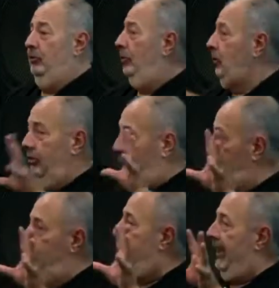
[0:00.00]
took a
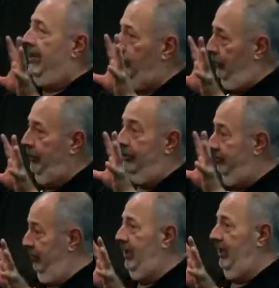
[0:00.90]
new blank reel
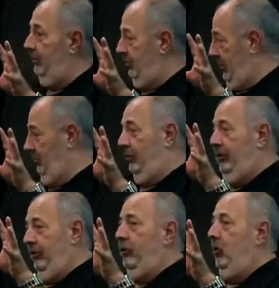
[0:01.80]
of tape and
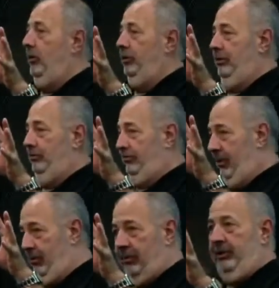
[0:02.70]
re-recorded
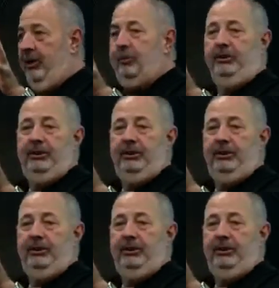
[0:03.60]
from the double